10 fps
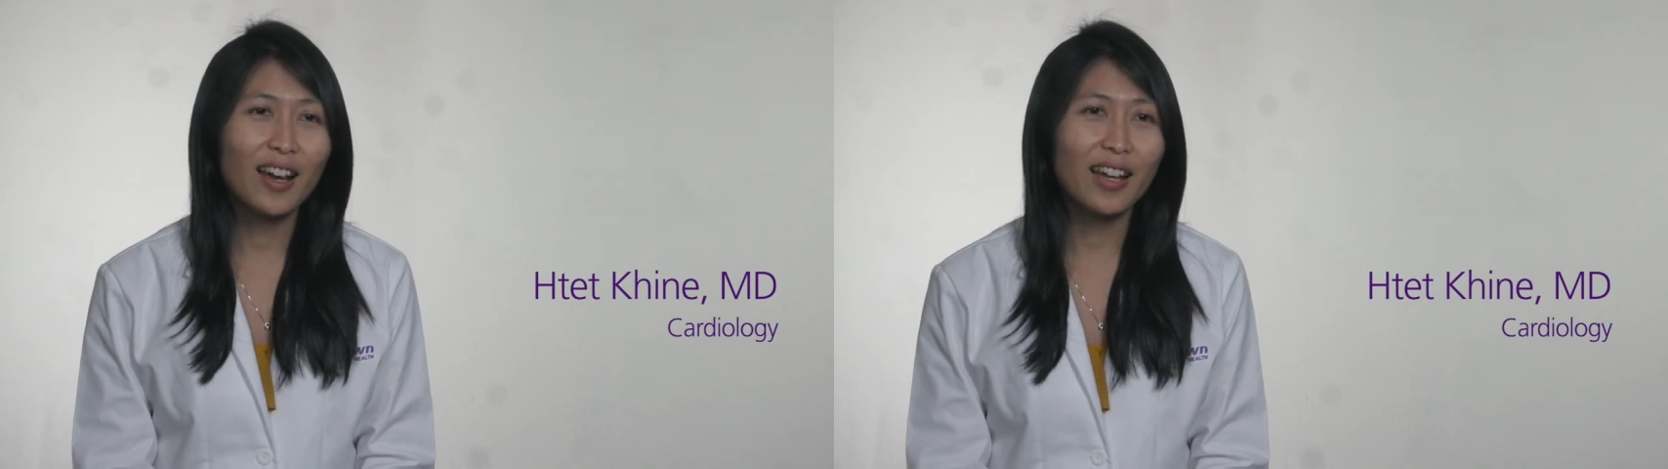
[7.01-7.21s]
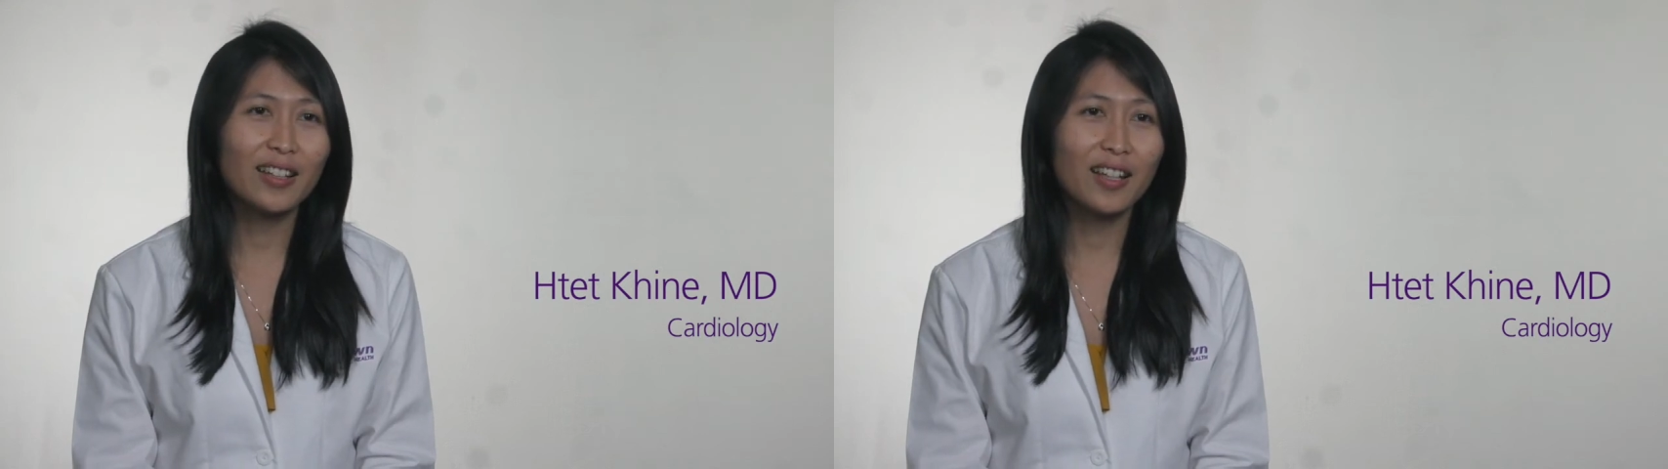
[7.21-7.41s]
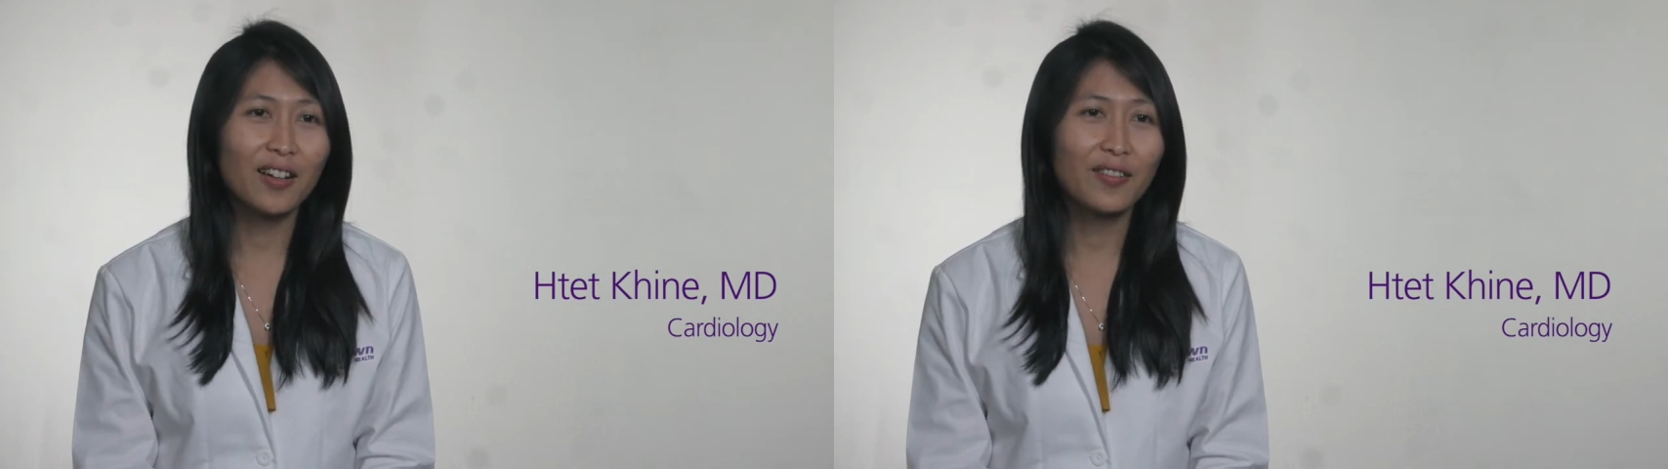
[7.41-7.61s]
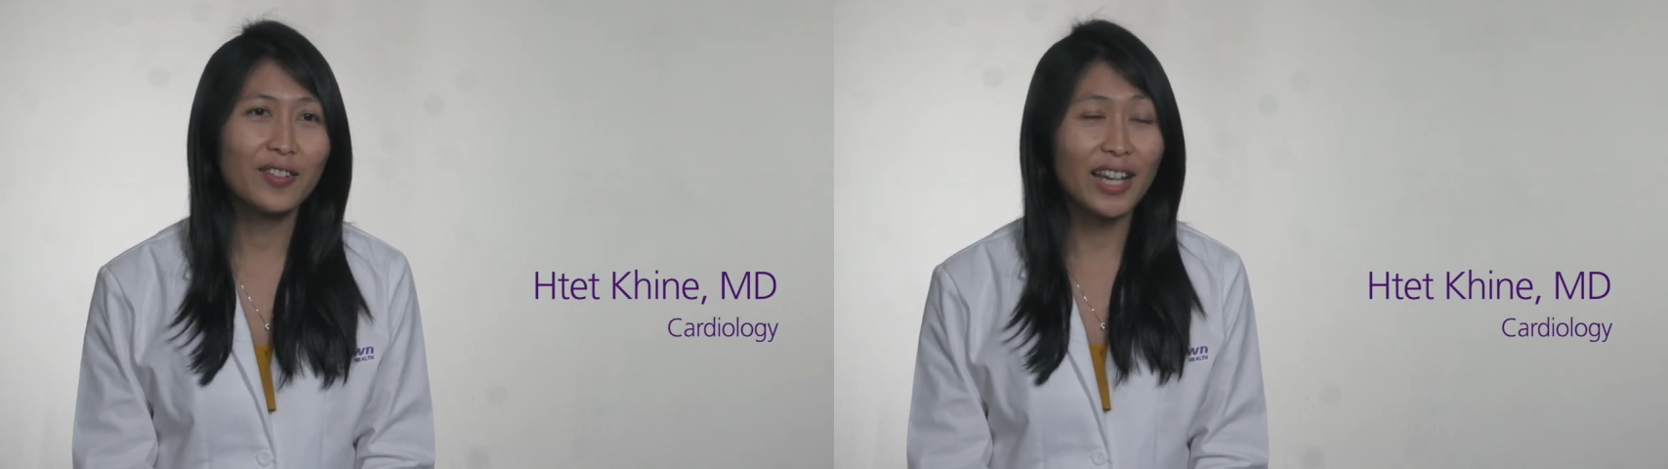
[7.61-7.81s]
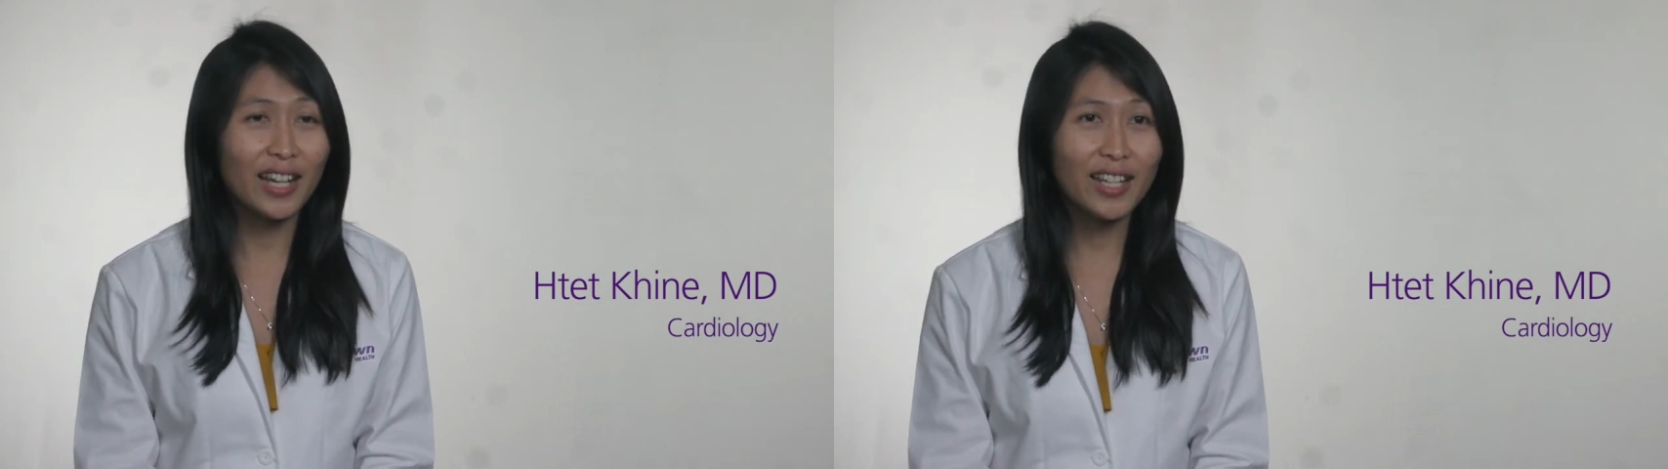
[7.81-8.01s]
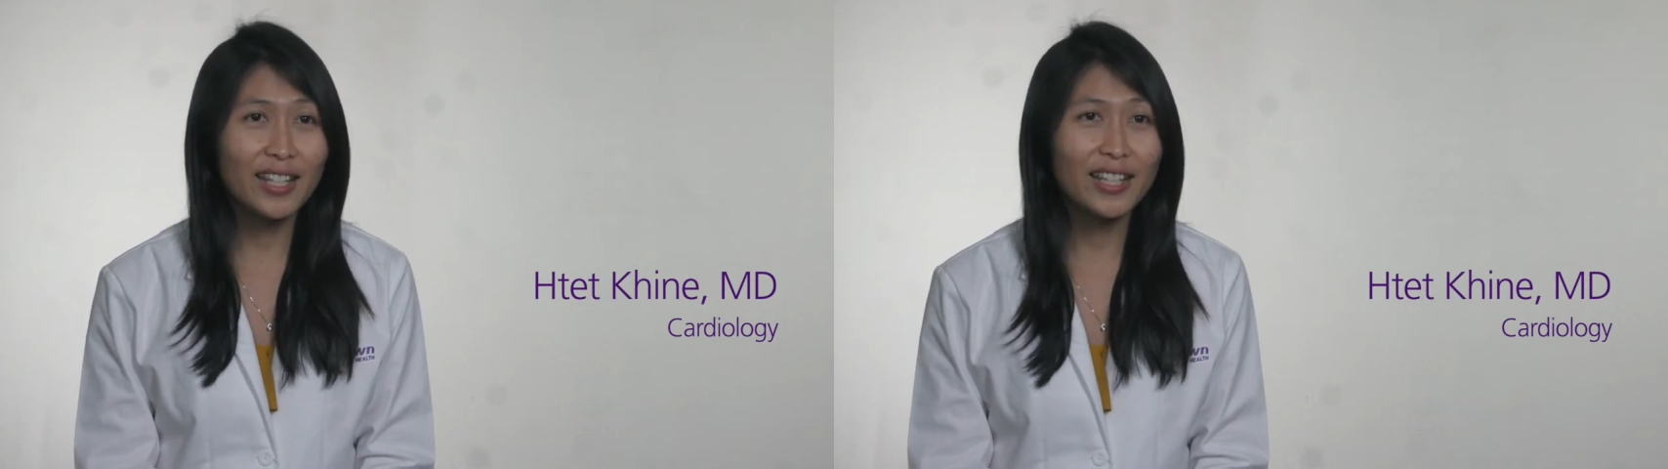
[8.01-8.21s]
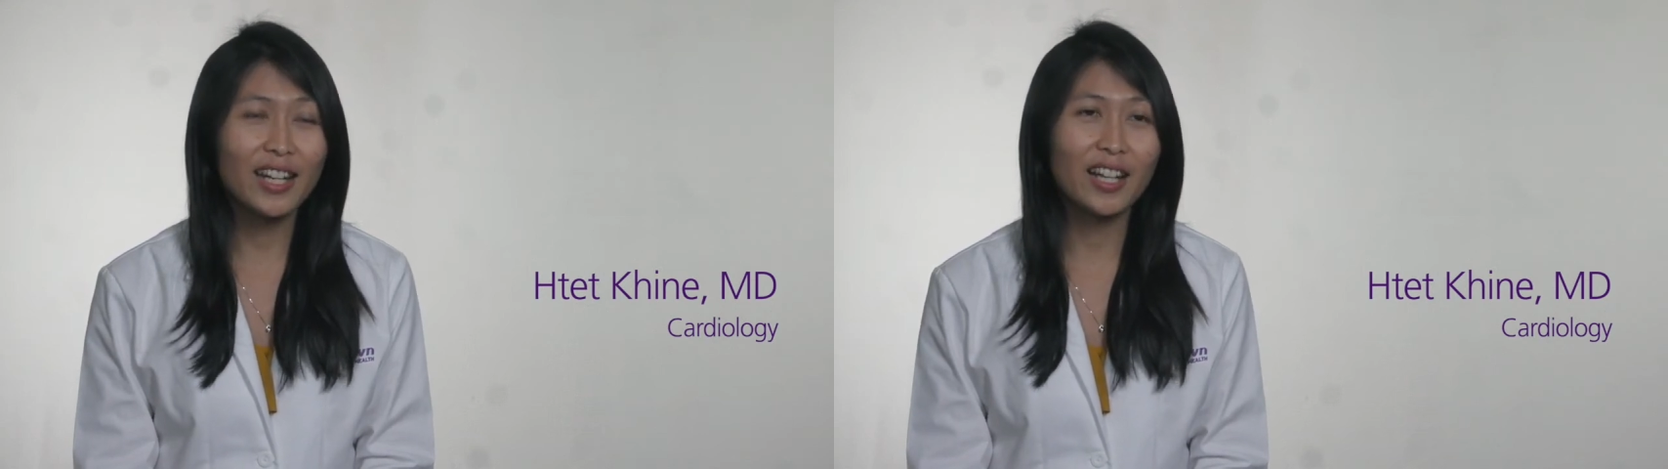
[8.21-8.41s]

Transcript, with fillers: I love science and